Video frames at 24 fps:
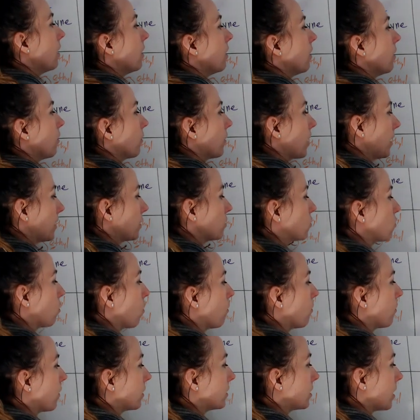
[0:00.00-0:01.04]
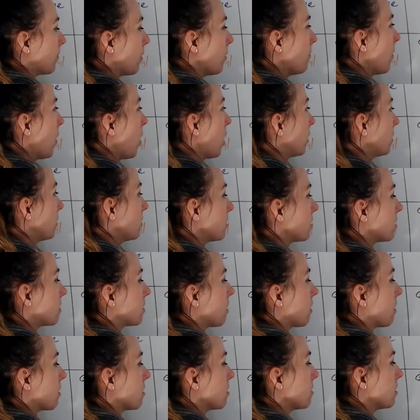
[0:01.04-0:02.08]
Okay, so the double bond
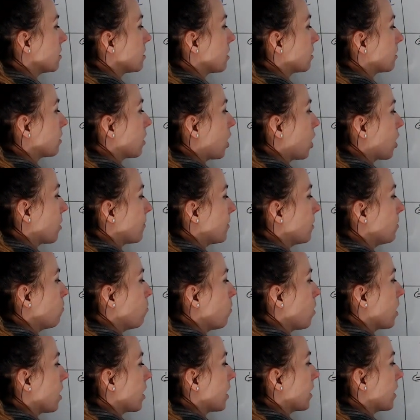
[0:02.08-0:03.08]
starts on carbon 1